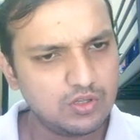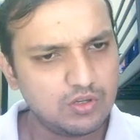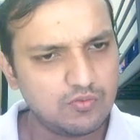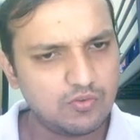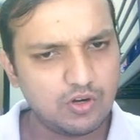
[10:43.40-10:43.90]

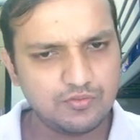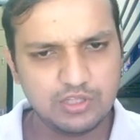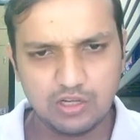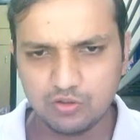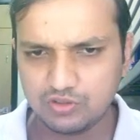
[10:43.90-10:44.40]
One of the
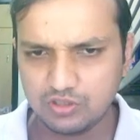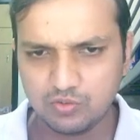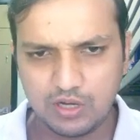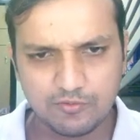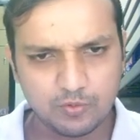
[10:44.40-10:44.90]
yellow cells would
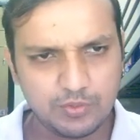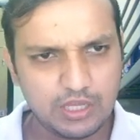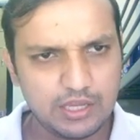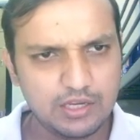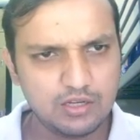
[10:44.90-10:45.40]
have to be
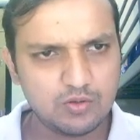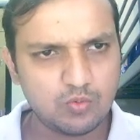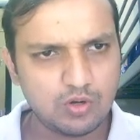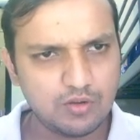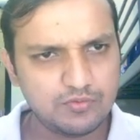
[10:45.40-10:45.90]
8,
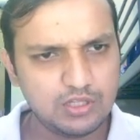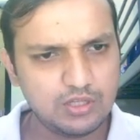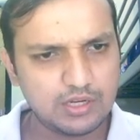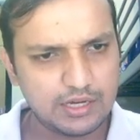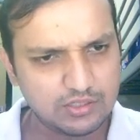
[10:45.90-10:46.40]
one of the
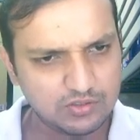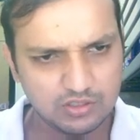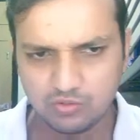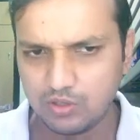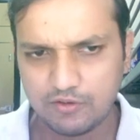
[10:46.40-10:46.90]
red
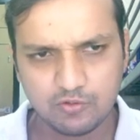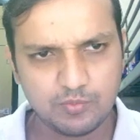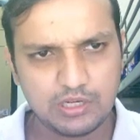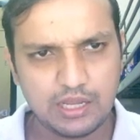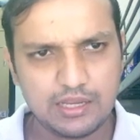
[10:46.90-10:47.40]
cells would have to be
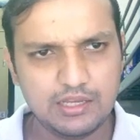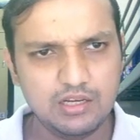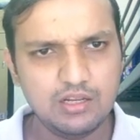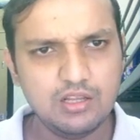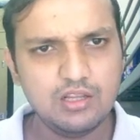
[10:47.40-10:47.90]
9,
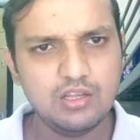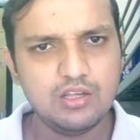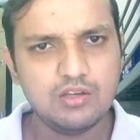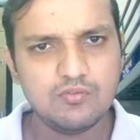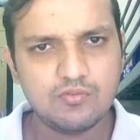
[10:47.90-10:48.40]

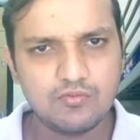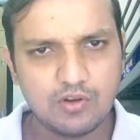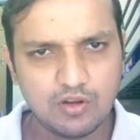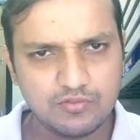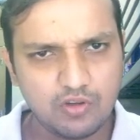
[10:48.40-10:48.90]
one
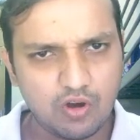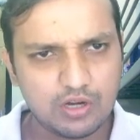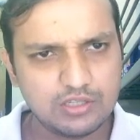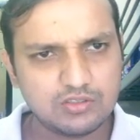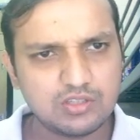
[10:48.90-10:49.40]
of the
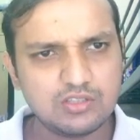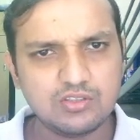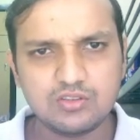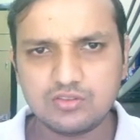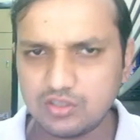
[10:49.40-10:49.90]
orange cells
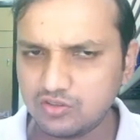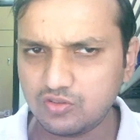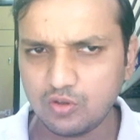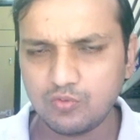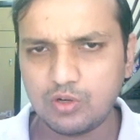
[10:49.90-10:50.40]
in this
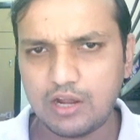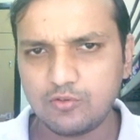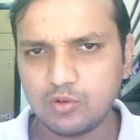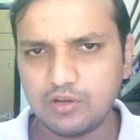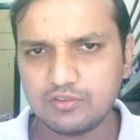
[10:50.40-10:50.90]
row would have to
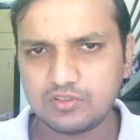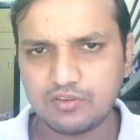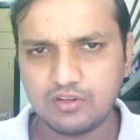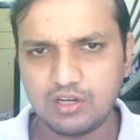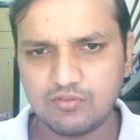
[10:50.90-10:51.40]
have a
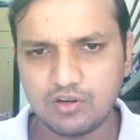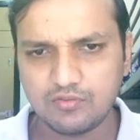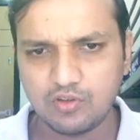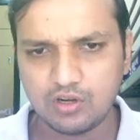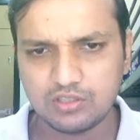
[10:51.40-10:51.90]
7, and one of
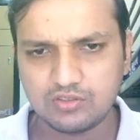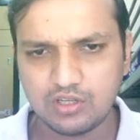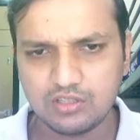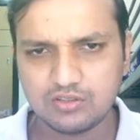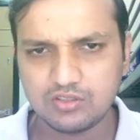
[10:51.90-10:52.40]
the orange cell
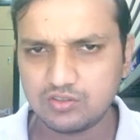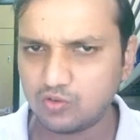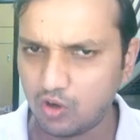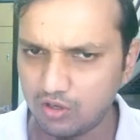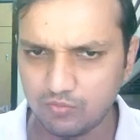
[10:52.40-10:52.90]
in this
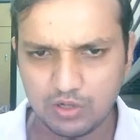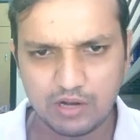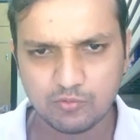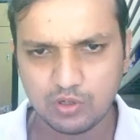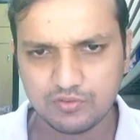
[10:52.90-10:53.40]
column would
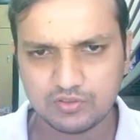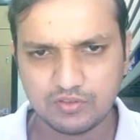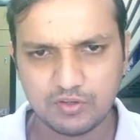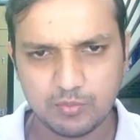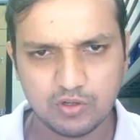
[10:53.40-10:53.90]
have to have a
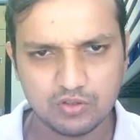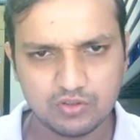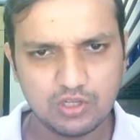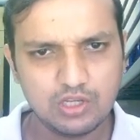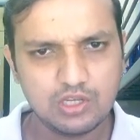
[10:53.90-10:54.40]
7, because
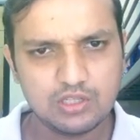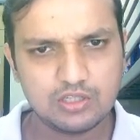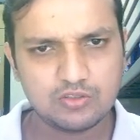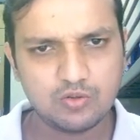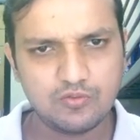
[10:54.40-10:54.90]
there
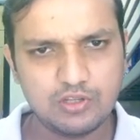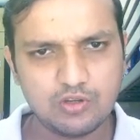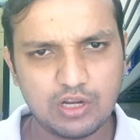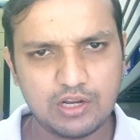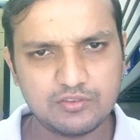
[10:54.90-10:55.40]
is no way you
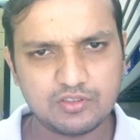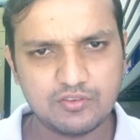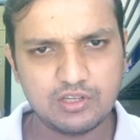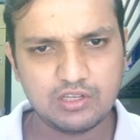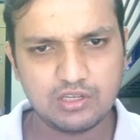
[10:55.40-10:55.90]
can have 7
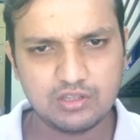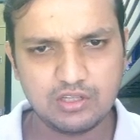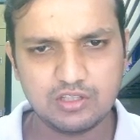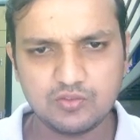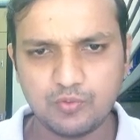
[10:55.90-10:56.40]
in
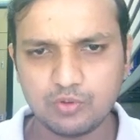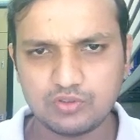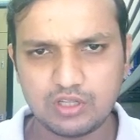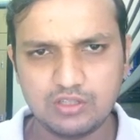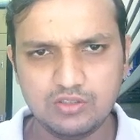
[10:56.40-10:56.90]
these 4
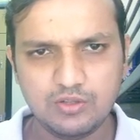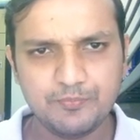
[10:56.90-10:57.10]
cells,